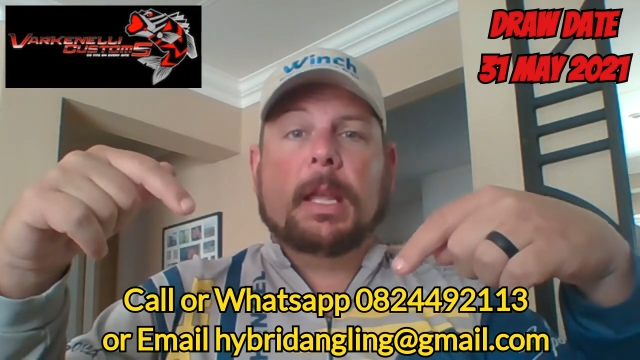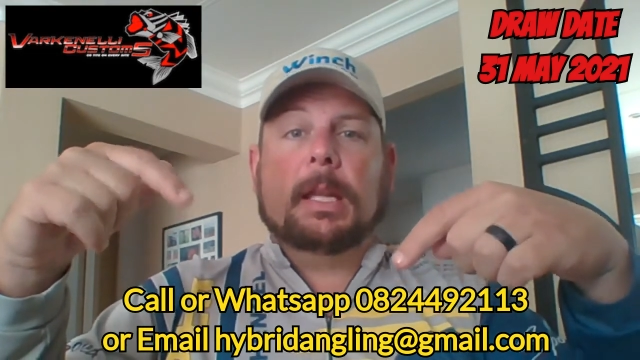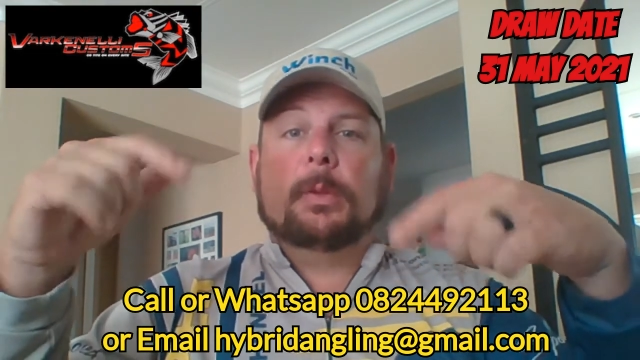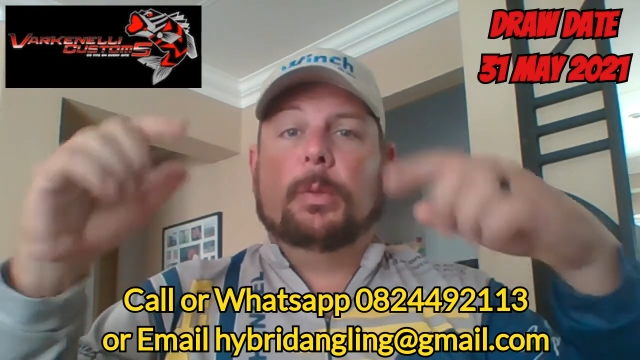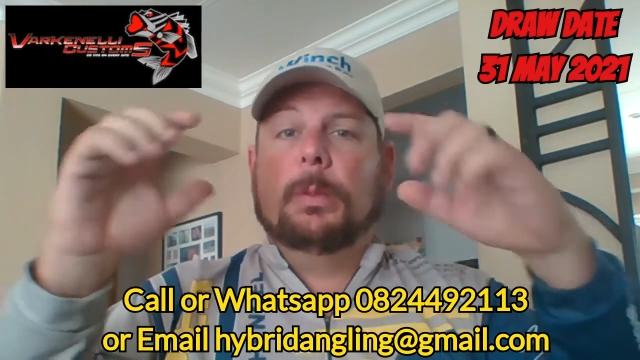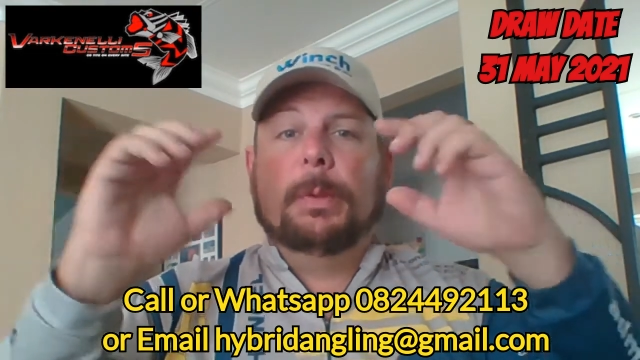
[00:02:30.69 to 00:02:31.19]

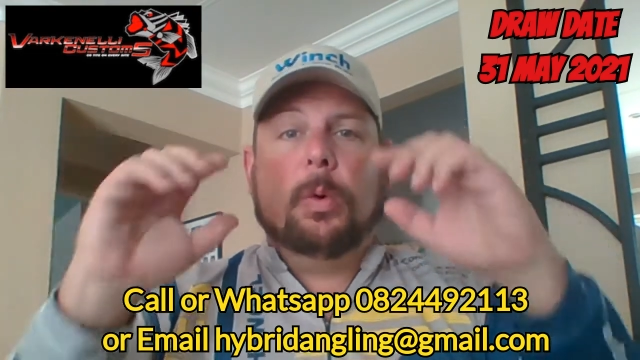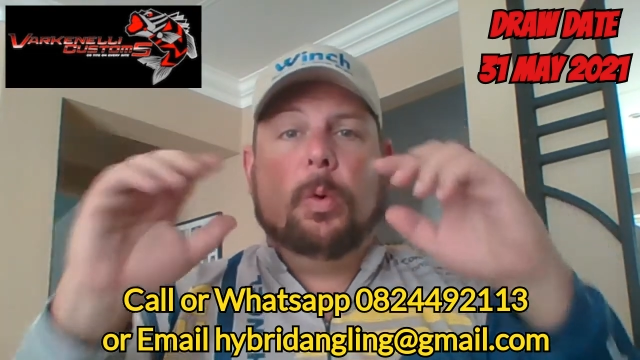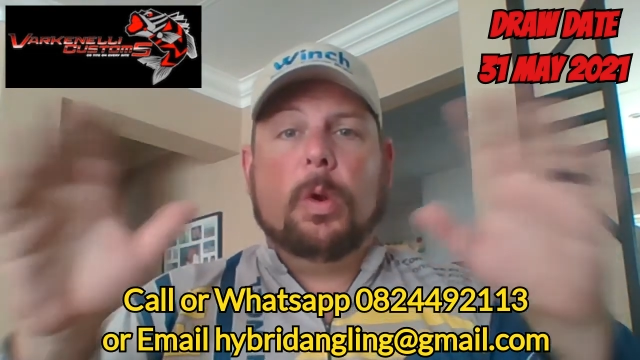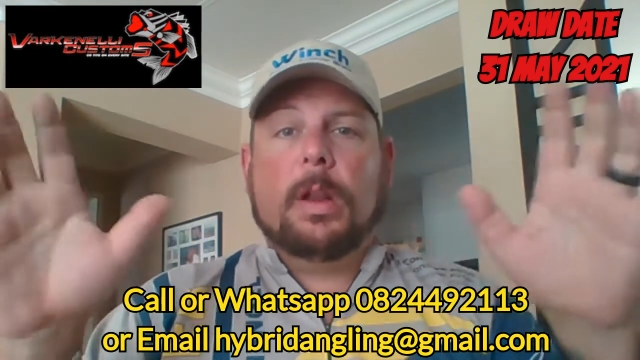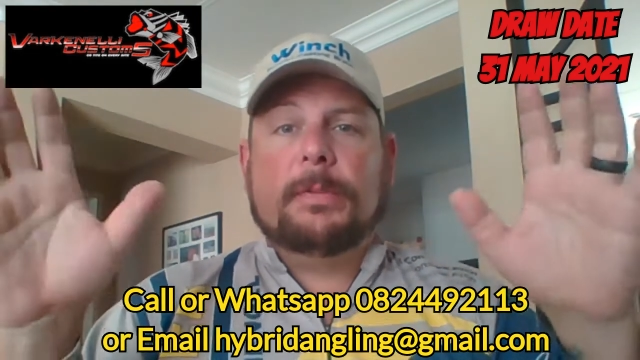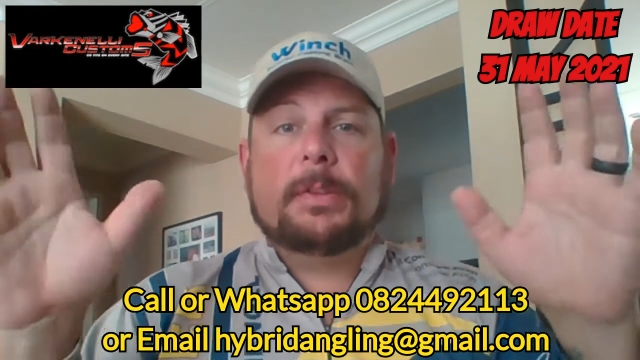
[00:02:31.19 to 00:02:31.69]
It will be
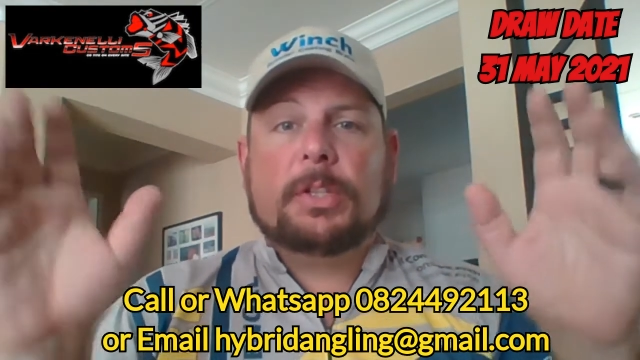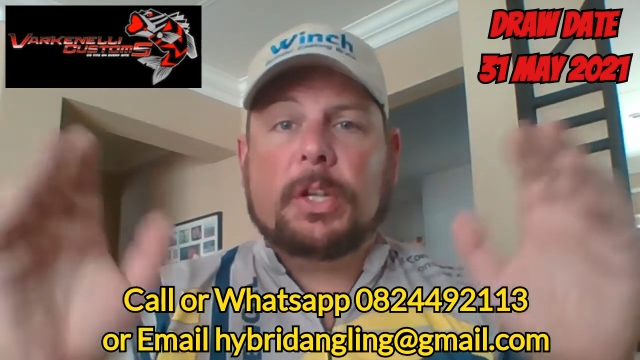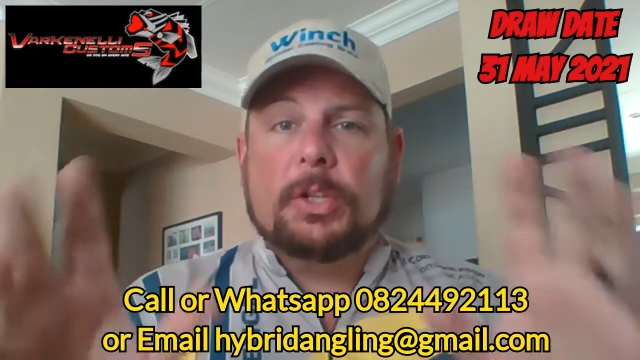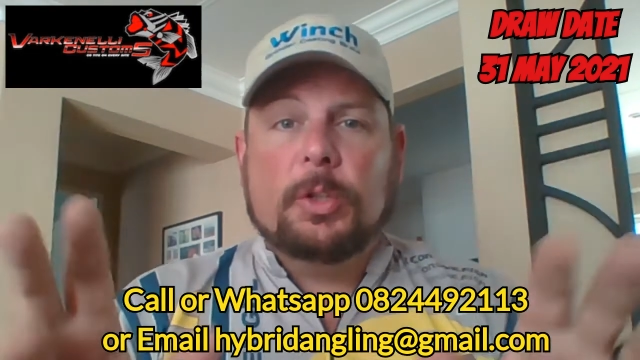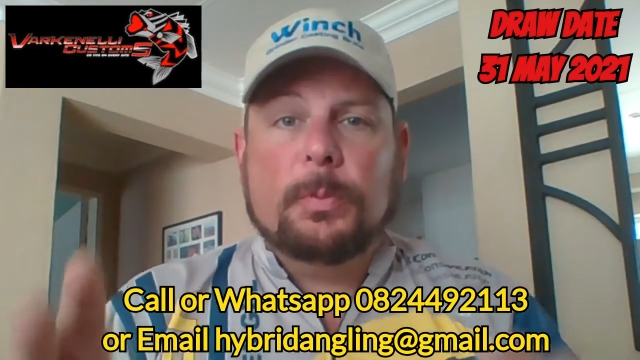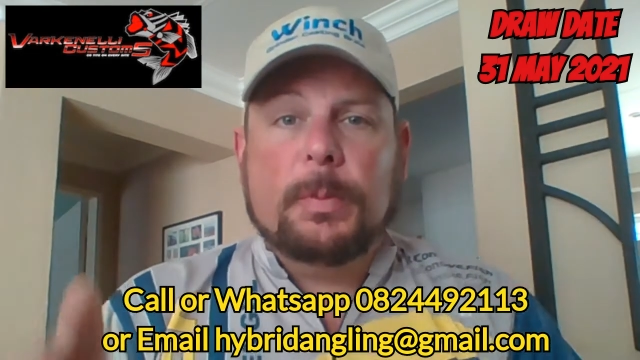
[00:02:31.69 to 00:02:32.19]
all over
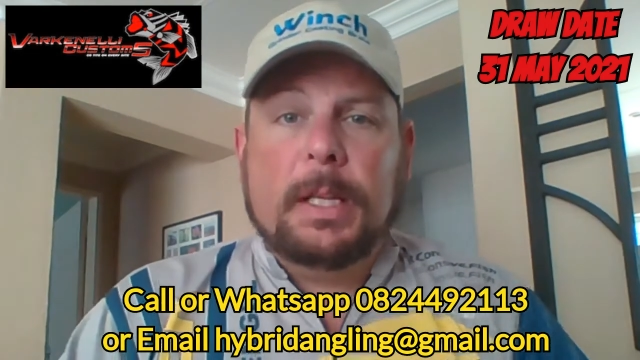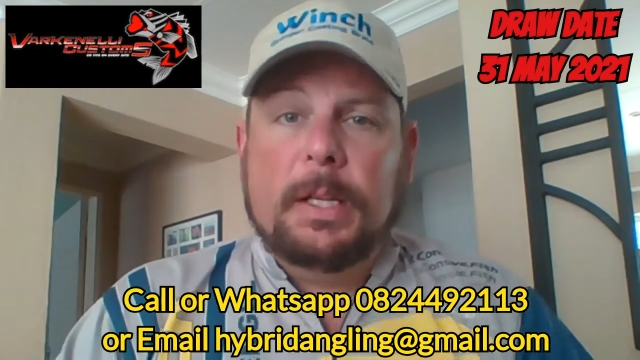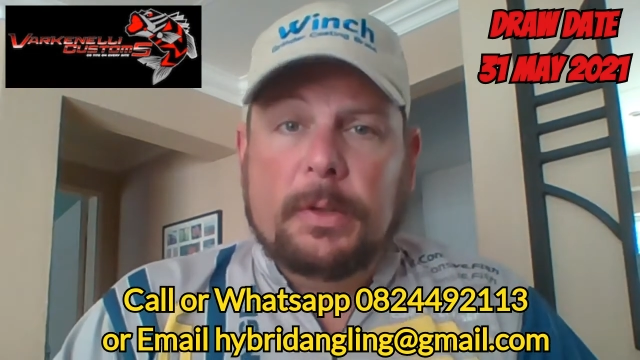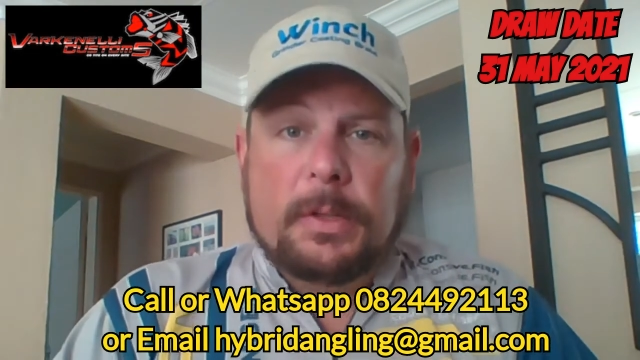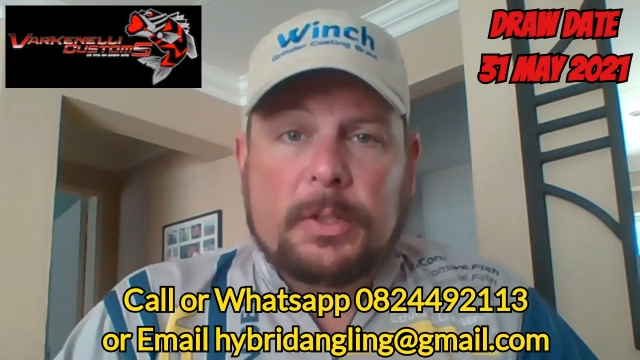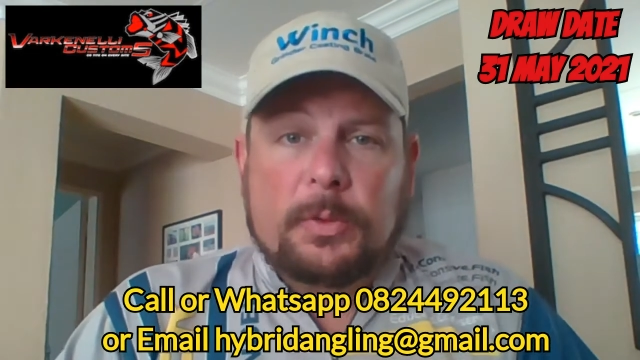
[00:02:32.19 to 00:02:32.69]
social
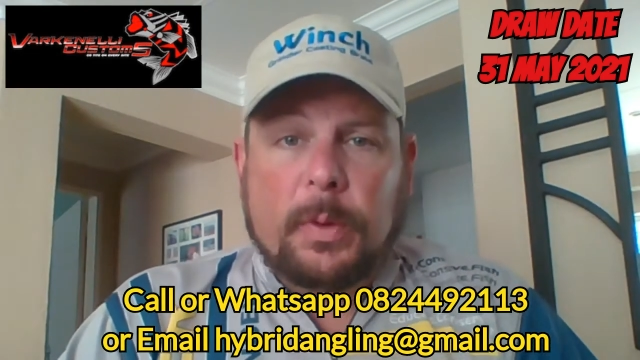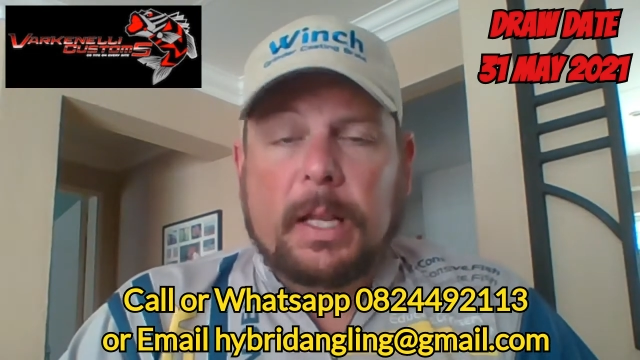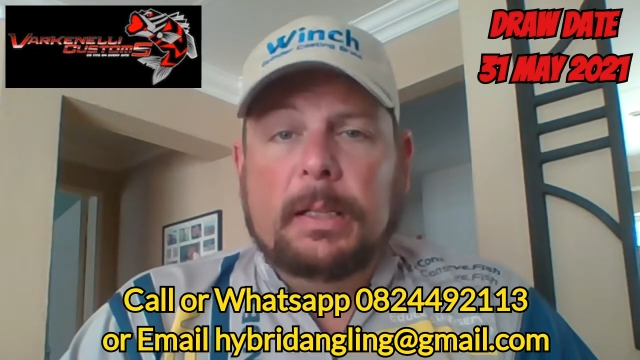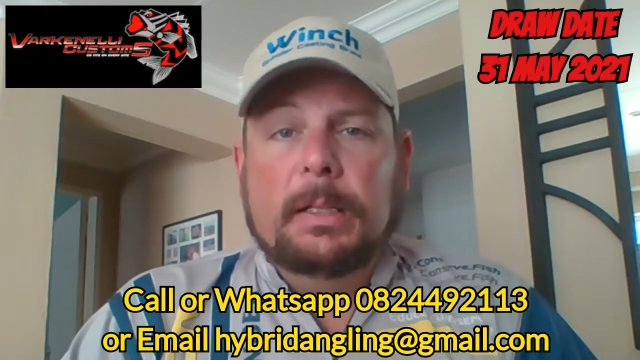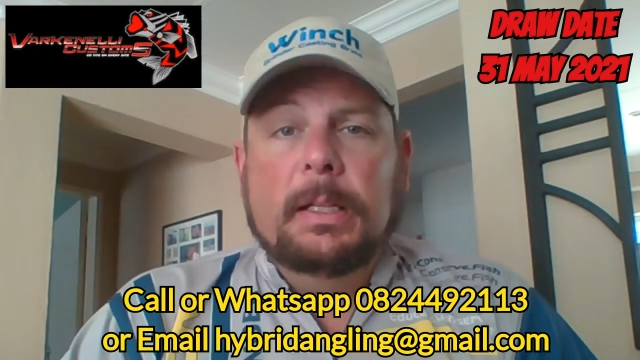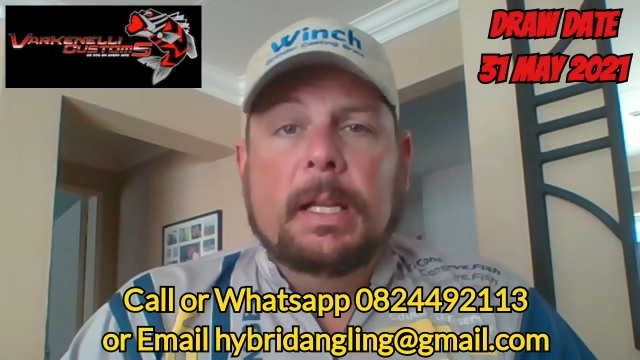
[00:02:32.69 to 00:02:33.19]
media as
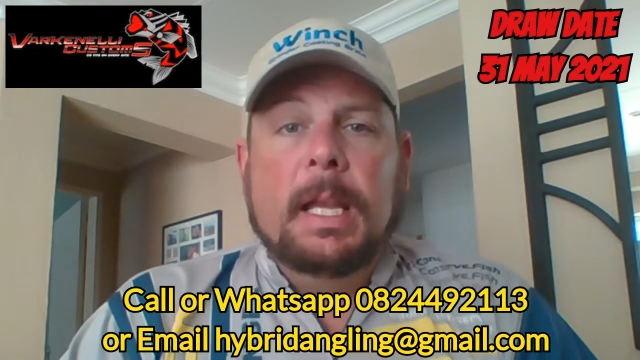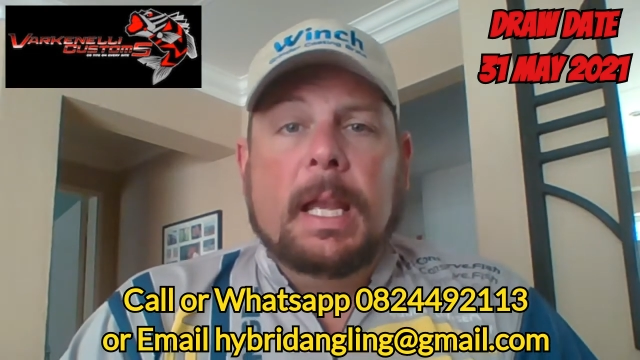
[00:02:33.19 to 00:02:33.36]
well.